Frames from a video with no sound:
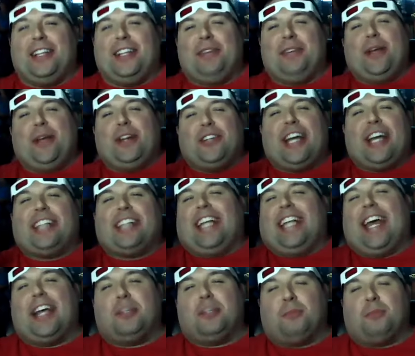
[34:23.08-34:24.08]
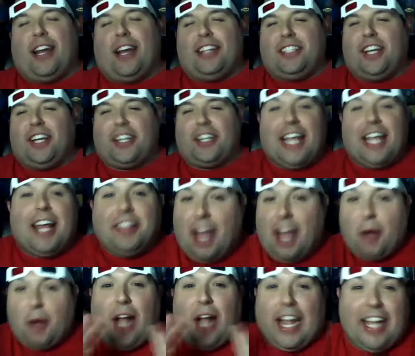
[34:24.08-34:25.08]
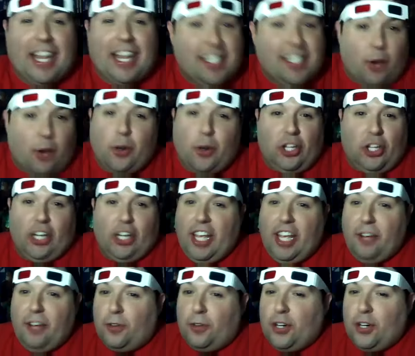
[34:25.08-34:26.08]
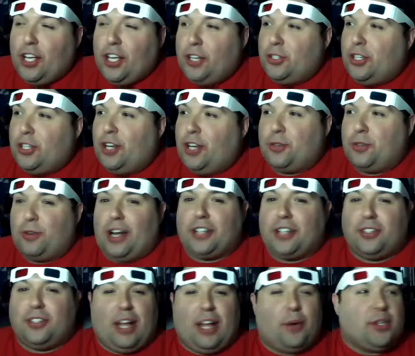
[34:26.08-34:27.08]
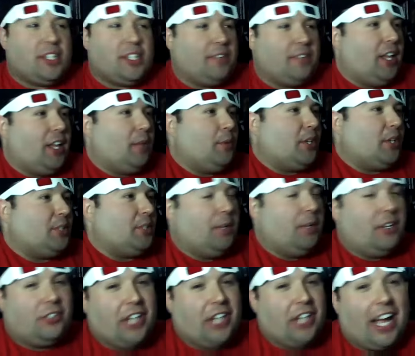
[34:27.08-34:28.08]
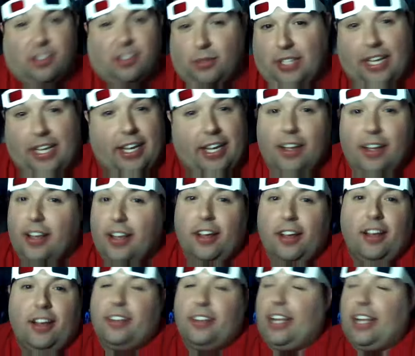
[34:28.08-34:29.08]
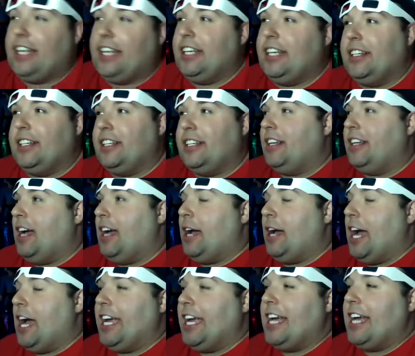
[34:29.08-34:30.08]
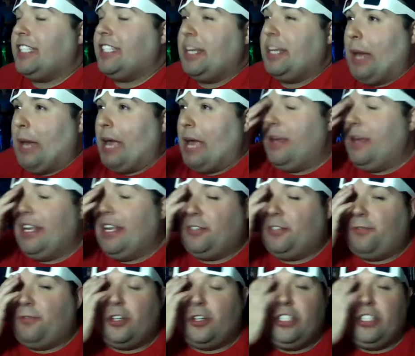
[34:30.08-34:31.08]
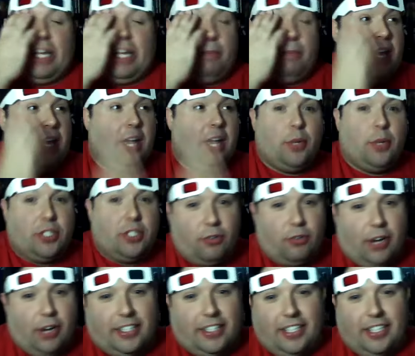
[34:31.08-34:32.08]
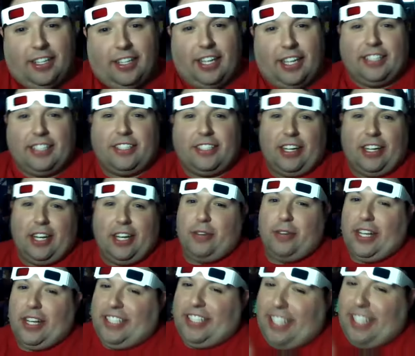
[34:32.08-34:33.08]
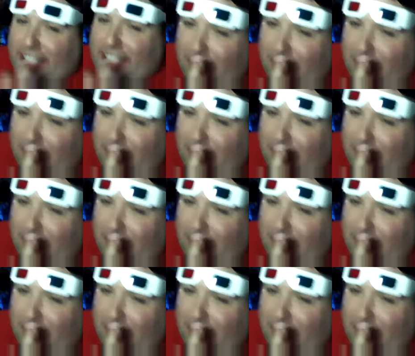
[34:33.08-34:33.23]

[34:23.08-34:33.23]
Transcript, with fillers: Peter Jackson asked Brian Singer. They were, I guess, they were looking for a, a director that was available because Peter Jackson was like, like. I guess maybe his first D P was directing, like trying to direct scenes